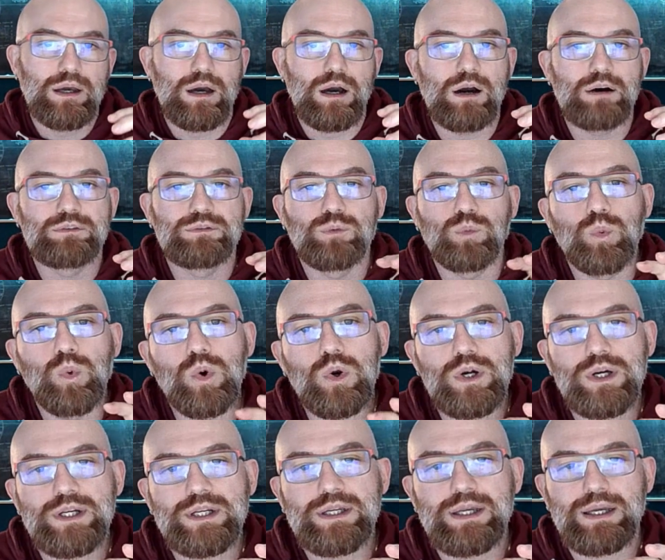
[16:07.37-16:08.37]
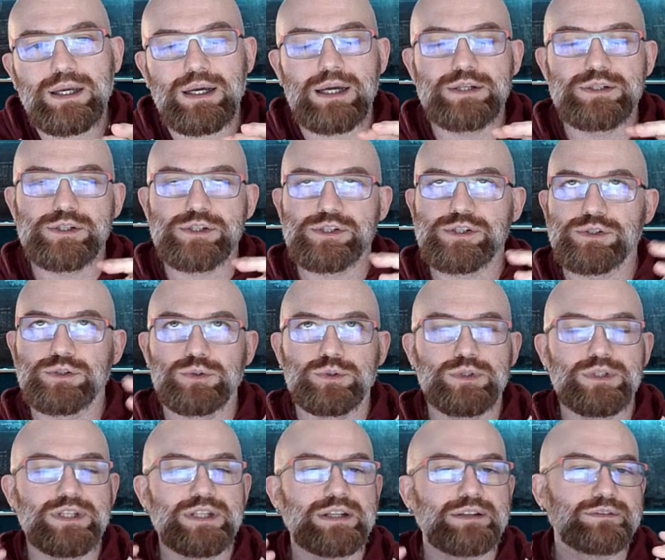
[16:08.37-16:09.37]
of work
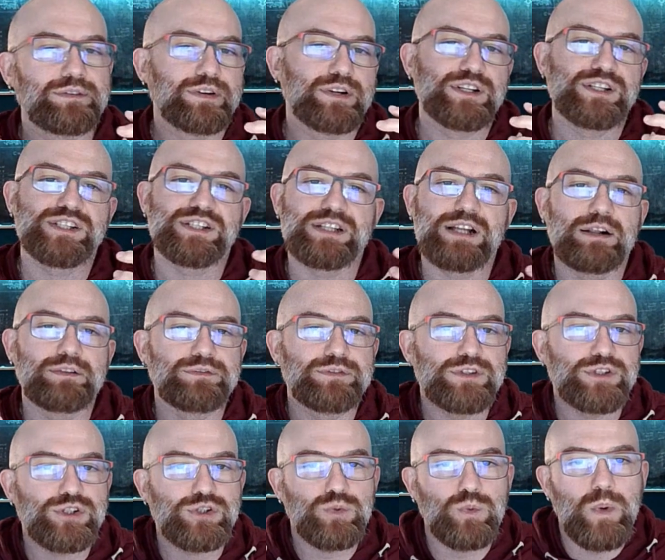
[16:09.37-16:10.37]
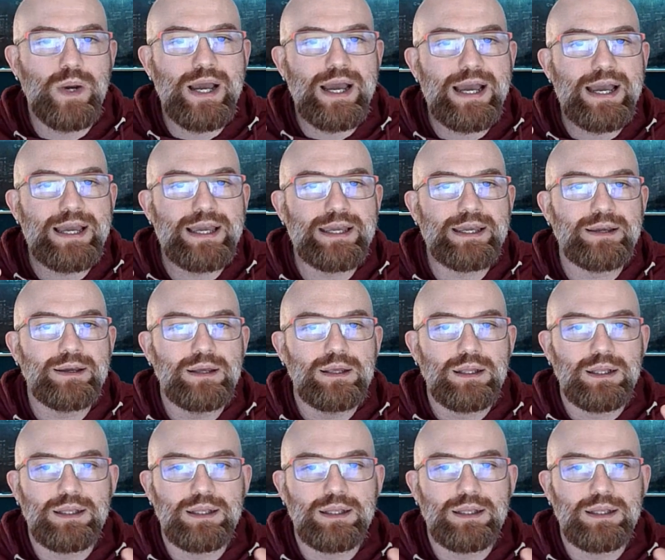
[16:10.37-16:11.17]
understood in a very selfish way,